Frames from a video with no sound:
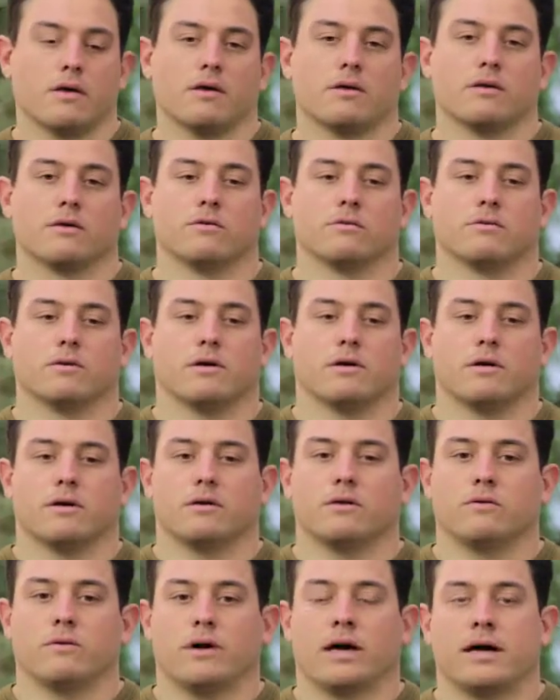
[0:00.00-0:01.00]
You
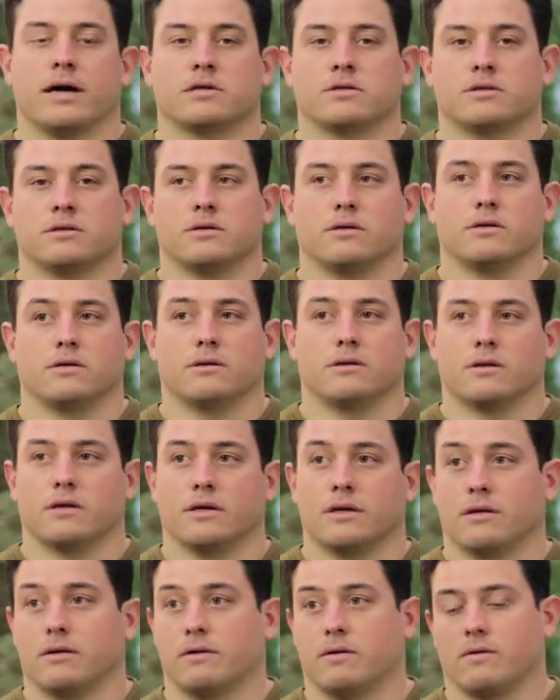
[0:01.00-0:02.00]
actually
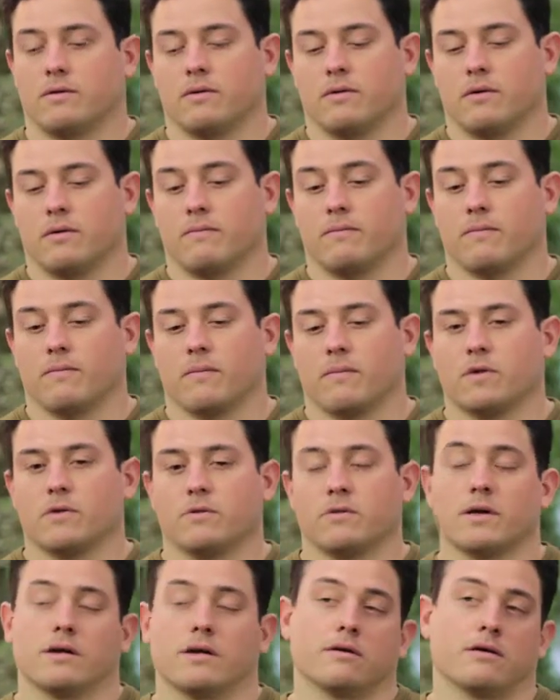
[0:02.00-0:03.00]
get
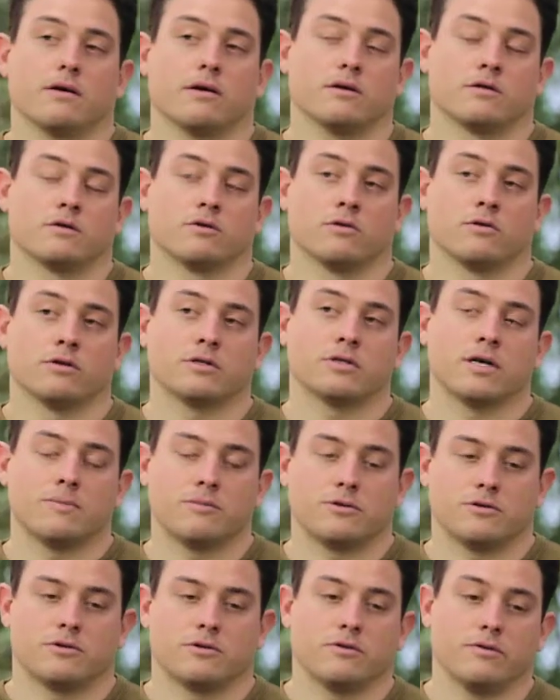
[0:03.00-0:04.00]
a soil
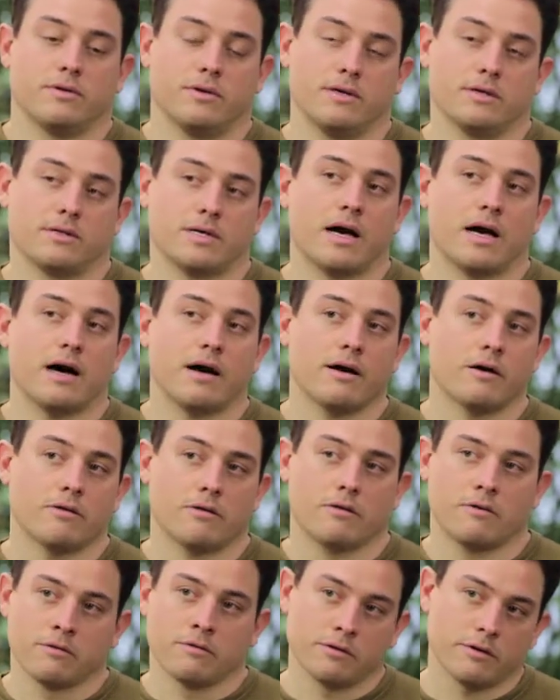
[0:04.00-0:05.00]
temperature that is higher
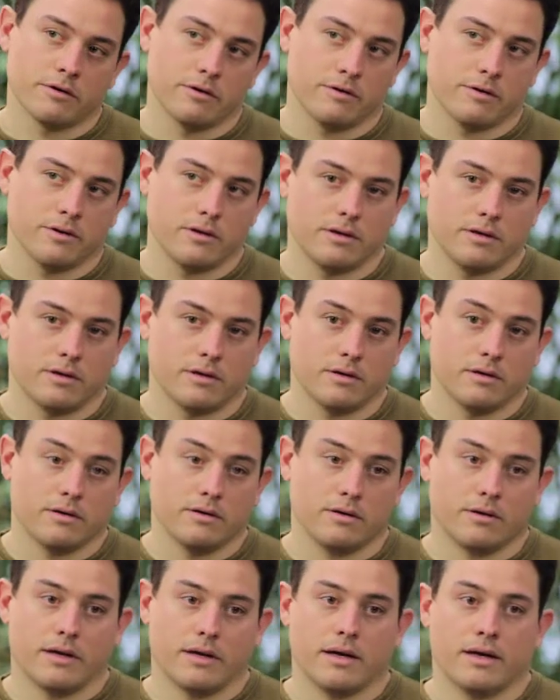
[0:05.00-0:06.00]
earlier in the year,
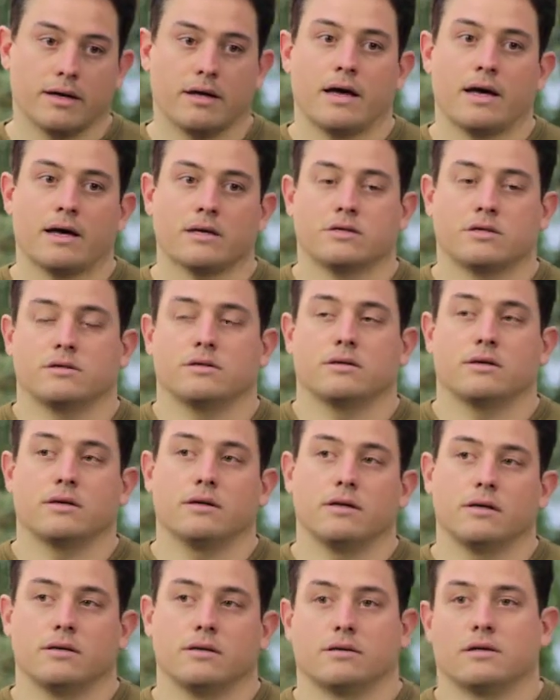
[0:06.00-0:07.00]
and
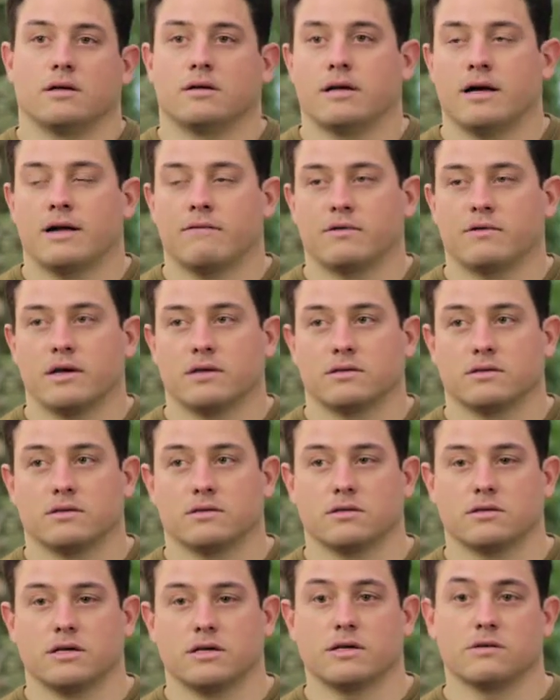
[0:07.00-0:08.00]
actually in a lot of cases
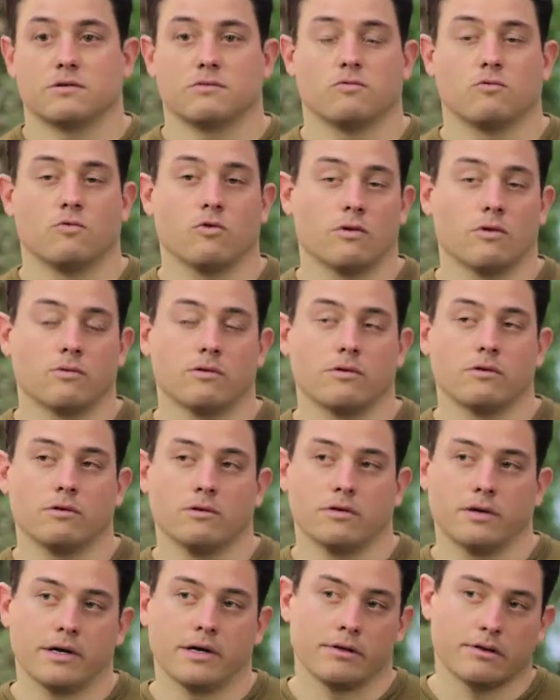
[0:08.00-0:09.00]
stays warmer
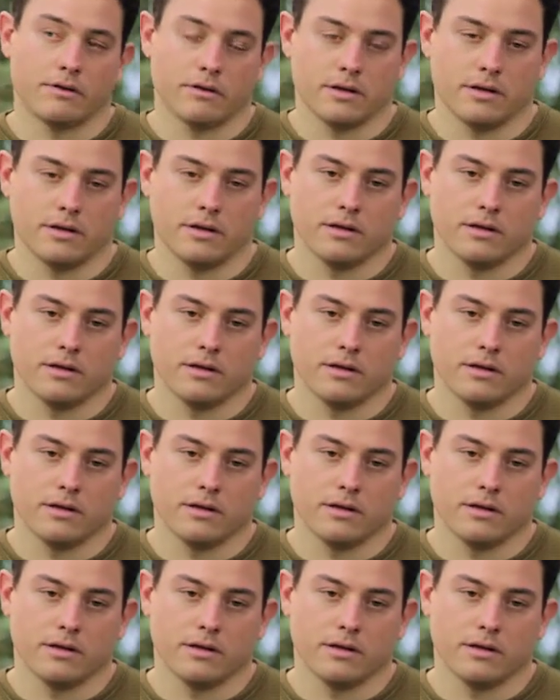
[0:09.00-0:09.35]
later in the